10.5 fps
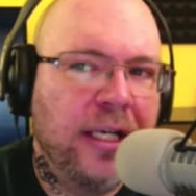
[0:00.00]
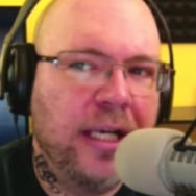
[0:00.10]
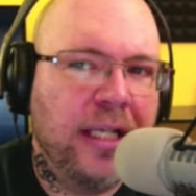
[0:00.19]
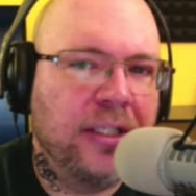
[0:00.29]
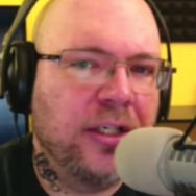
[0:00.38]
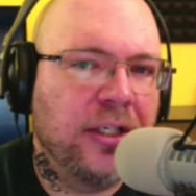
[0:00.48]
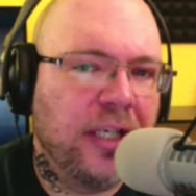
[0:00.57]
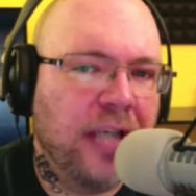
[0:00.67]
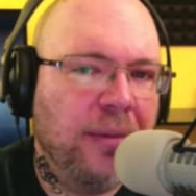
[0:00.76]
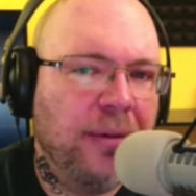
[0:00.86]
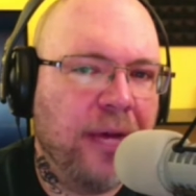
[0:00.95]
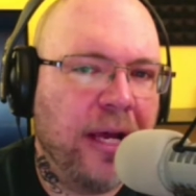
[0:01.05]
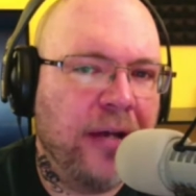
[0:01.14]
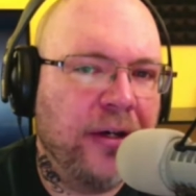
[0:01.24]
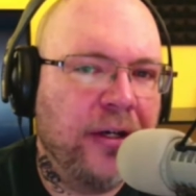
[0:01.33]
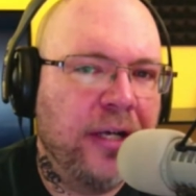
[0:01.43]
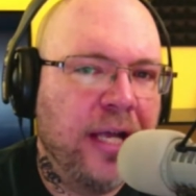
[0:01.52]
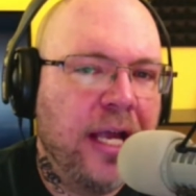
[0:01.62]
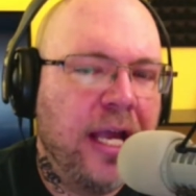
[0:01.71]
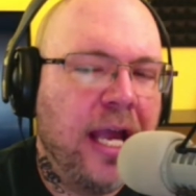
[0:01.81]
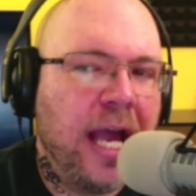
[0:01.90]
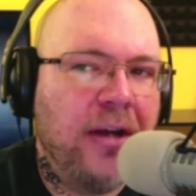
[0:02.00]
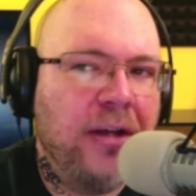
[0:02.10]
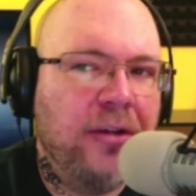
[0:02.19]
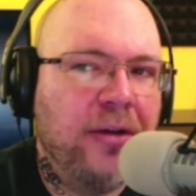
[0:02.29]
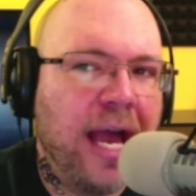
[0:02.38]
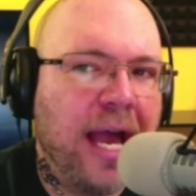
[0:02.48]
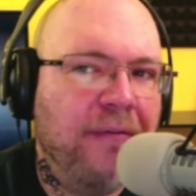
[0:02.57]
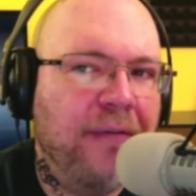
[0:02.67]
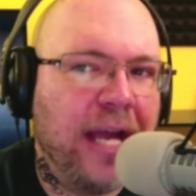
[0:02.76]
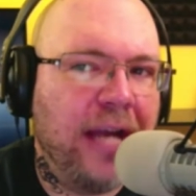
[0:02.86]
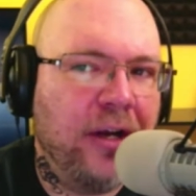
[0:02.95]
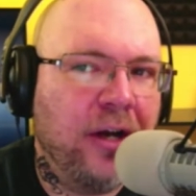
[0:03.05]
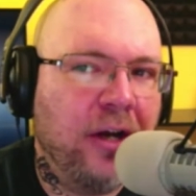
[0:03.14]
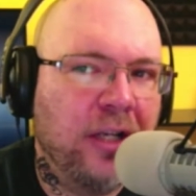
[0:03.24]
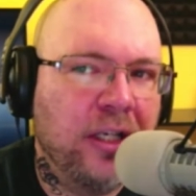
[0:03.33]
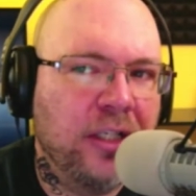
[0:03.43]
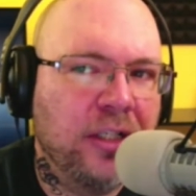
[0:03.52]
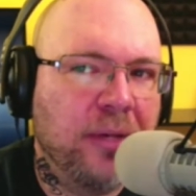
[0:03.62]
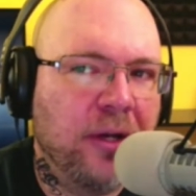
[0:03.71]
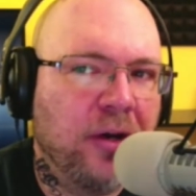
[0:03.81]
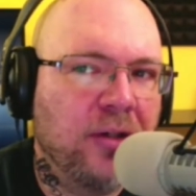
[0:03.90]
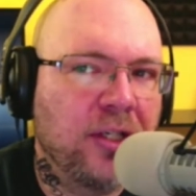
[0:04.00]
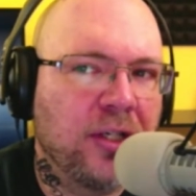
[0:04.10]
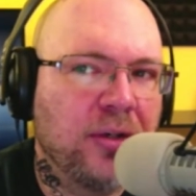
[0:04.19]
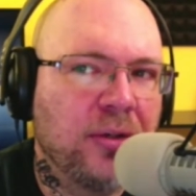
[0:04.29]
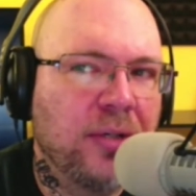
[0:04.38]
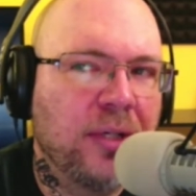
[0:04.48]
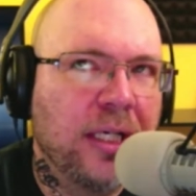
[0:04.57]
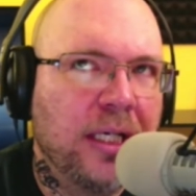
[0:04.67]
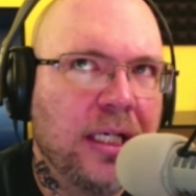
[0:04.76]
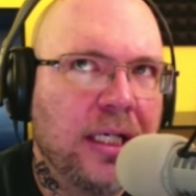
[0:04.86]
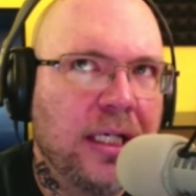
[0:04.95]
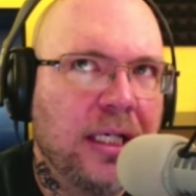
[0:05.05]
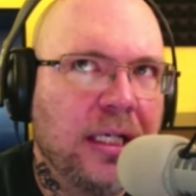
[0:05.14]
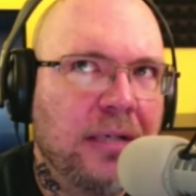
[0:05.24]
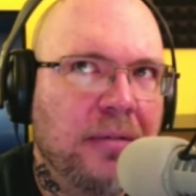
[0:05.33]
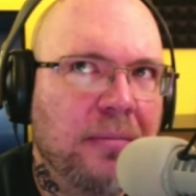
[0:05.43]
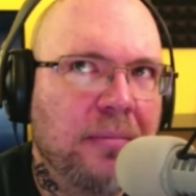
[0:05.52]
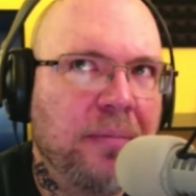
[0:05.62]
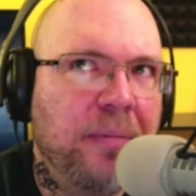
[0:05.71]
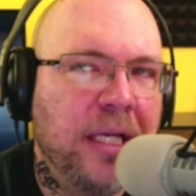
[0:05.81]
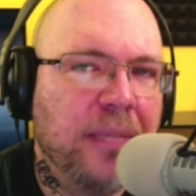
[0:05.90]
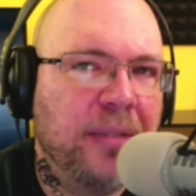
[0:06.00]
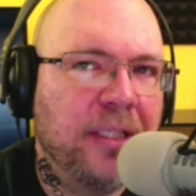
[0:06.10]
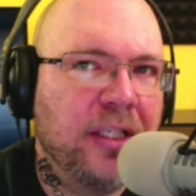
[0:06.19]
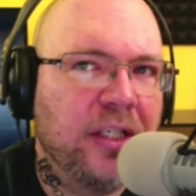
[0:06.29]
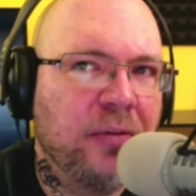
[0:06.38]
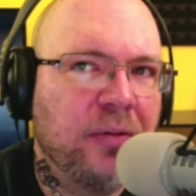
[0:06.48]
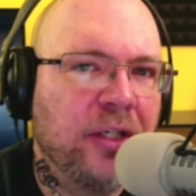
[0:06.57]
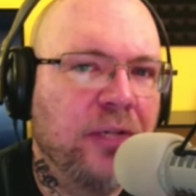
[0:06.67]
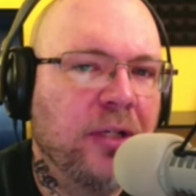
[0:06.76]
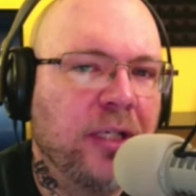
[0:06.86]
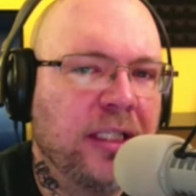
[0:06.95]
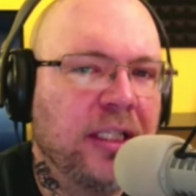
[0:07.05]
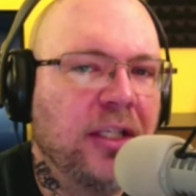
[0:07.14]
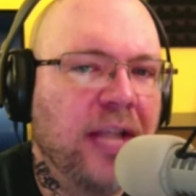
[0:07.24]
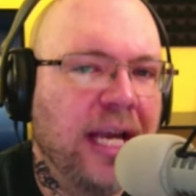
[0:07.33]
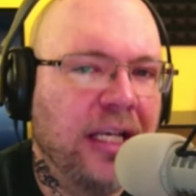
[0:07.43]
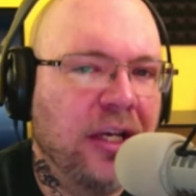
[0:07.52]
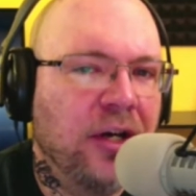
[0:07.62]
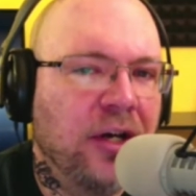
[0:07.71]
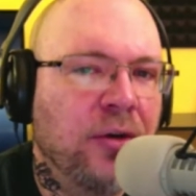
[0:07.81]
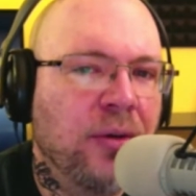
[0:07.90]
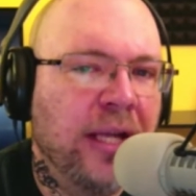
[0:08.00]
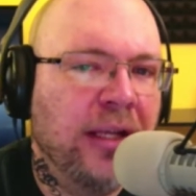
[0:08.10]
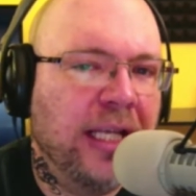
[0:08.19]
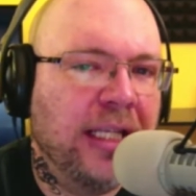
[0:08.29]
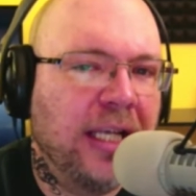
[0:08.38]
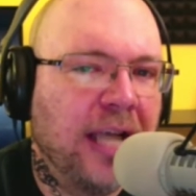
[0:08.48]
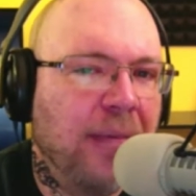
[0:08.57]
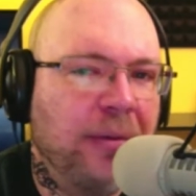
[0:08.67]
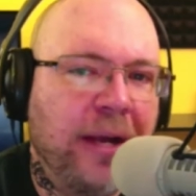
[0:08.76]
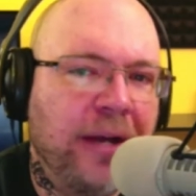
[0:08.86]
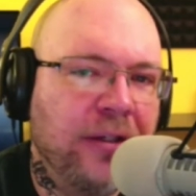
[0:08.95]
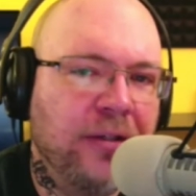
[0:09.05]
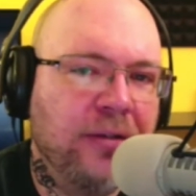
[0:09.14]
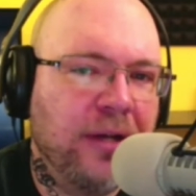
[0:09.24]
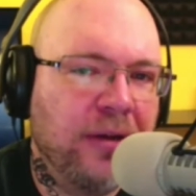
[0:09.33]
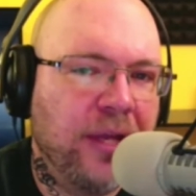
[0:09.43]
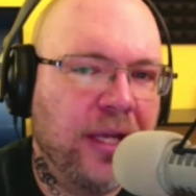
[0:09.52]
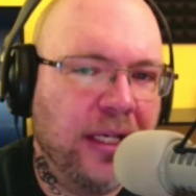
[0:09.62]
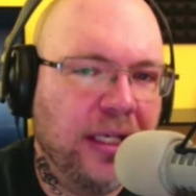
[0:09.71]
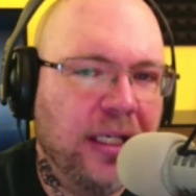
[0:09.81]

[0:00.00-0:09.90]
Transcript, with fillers: is a good copywriter? how do you have that knowledge but also be in a position where you're willing to let go and let the copywriter do their thing